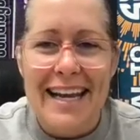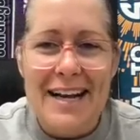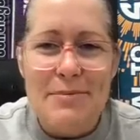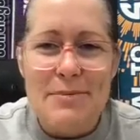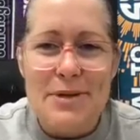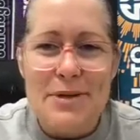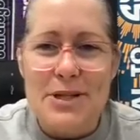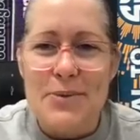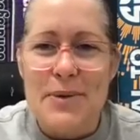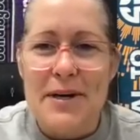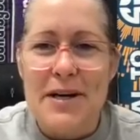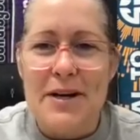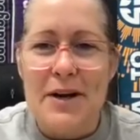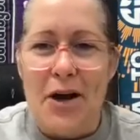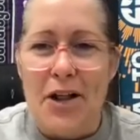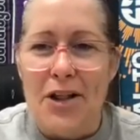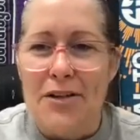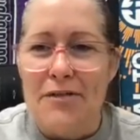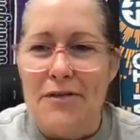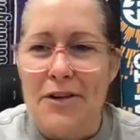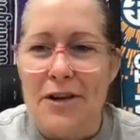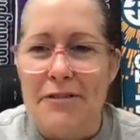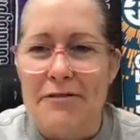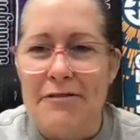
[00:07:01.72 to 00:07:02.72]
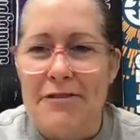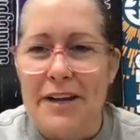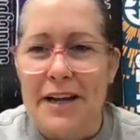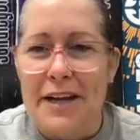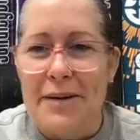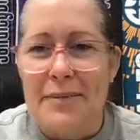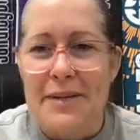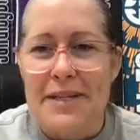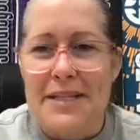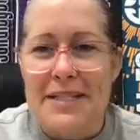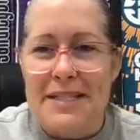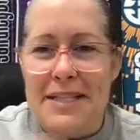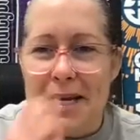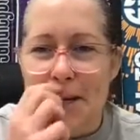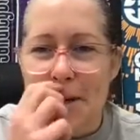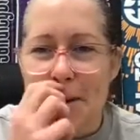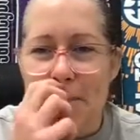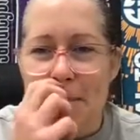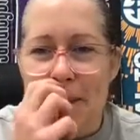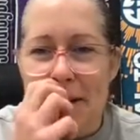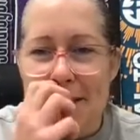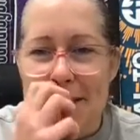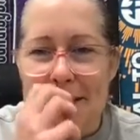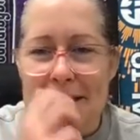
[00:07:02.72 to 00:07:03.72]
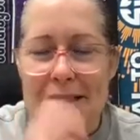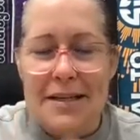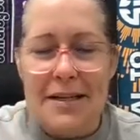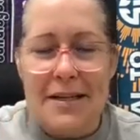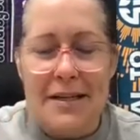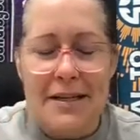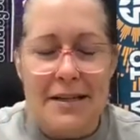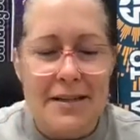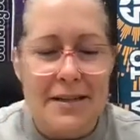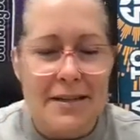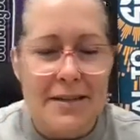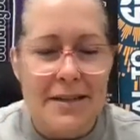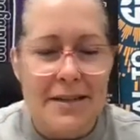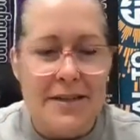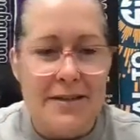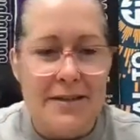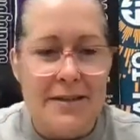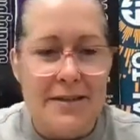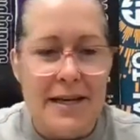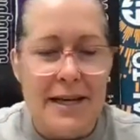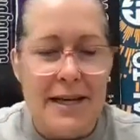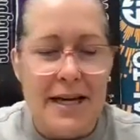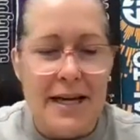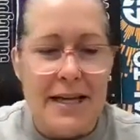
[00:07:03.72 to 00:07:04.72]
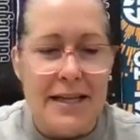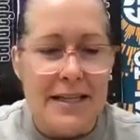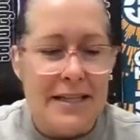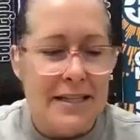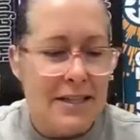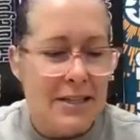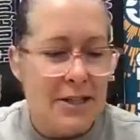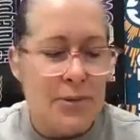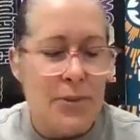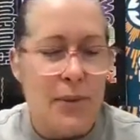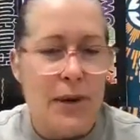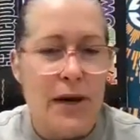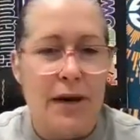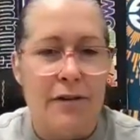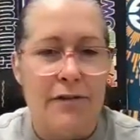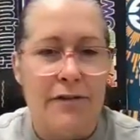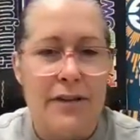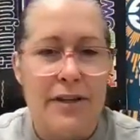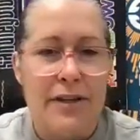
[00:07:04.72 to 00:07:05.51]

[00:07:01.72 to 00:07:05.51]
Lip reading: Between all of our families. I know my son, who he's 12,